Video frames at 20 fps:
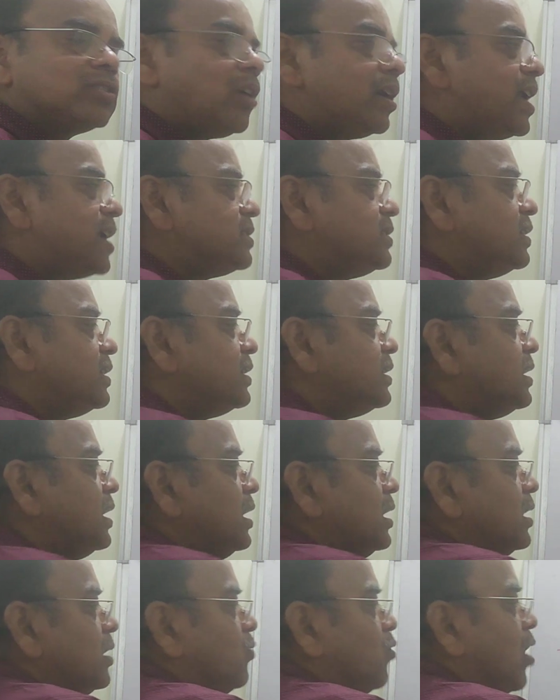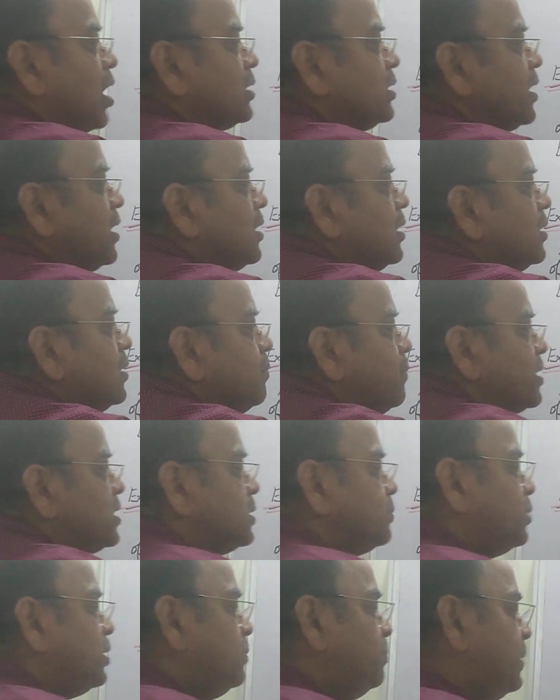as the water
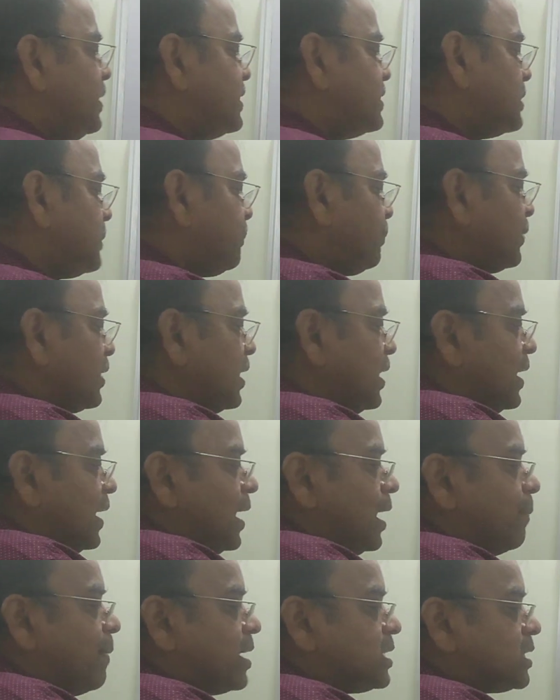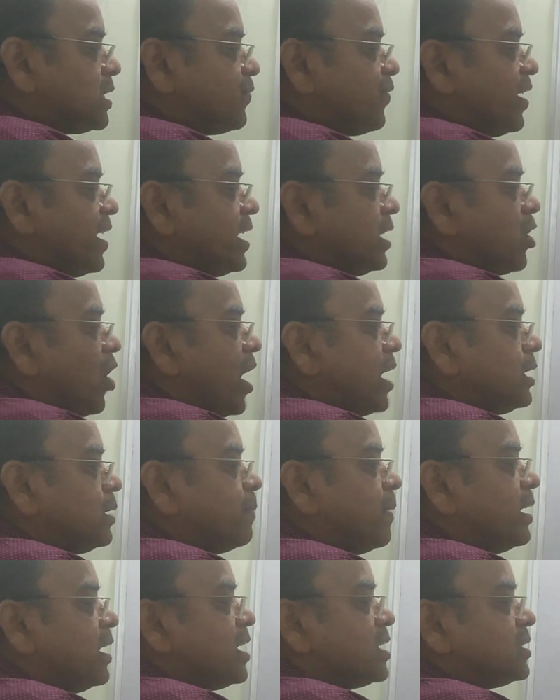miscible base. Emulsifying
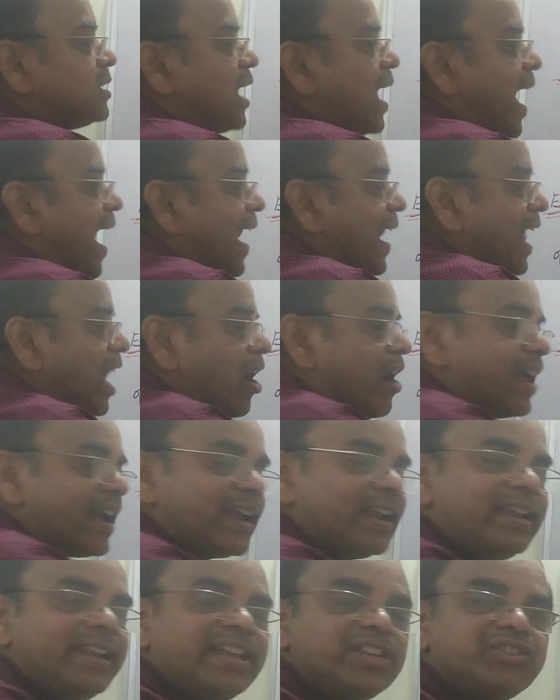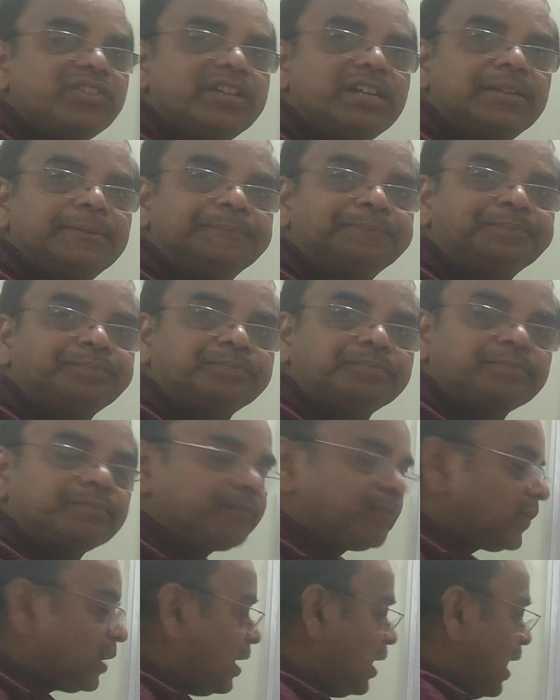ointment is anionic in nature,
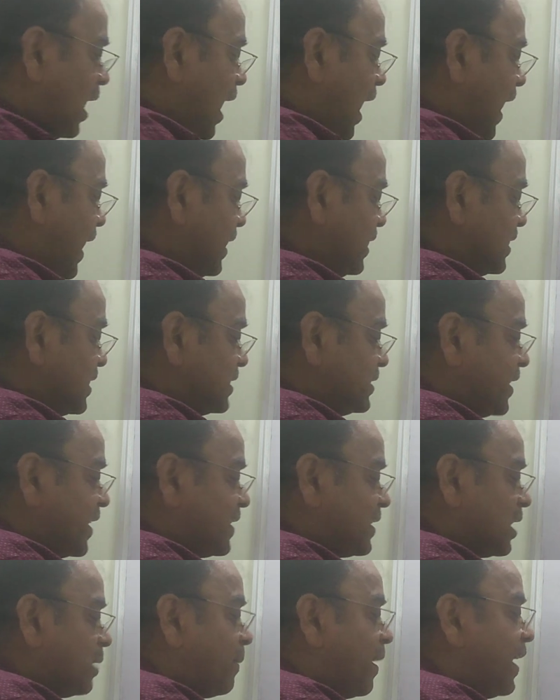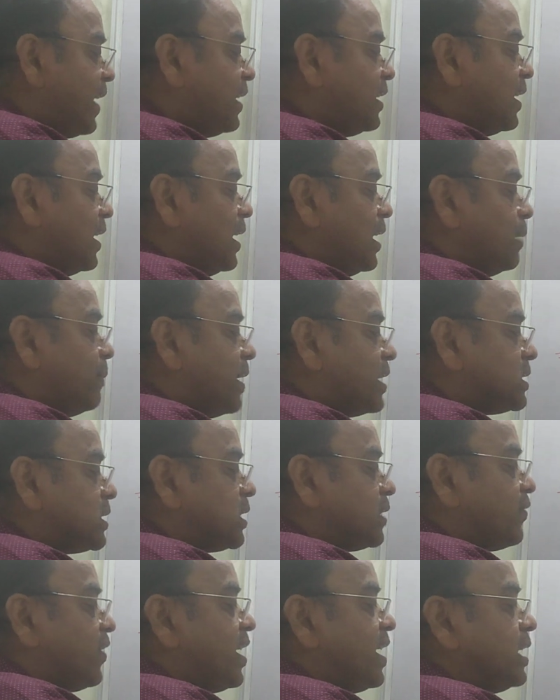and cetrimide
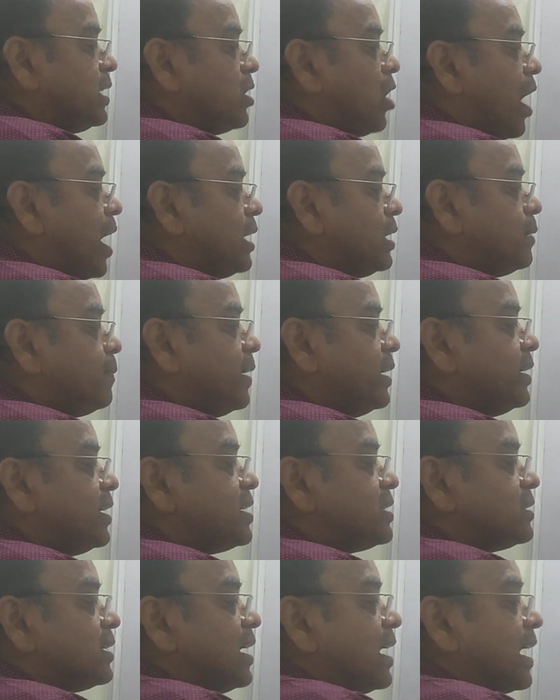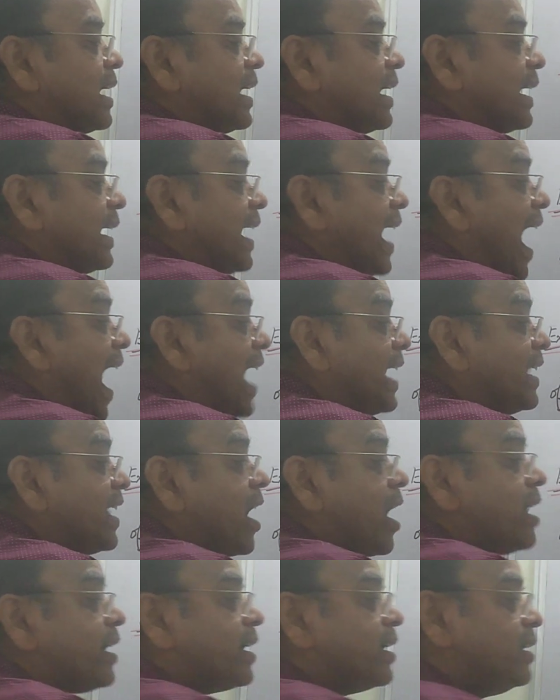emulsifying ointment is
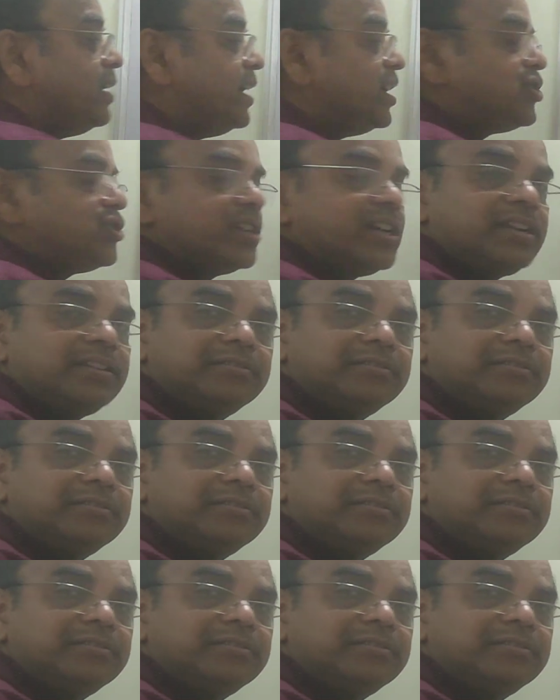cationic in nature.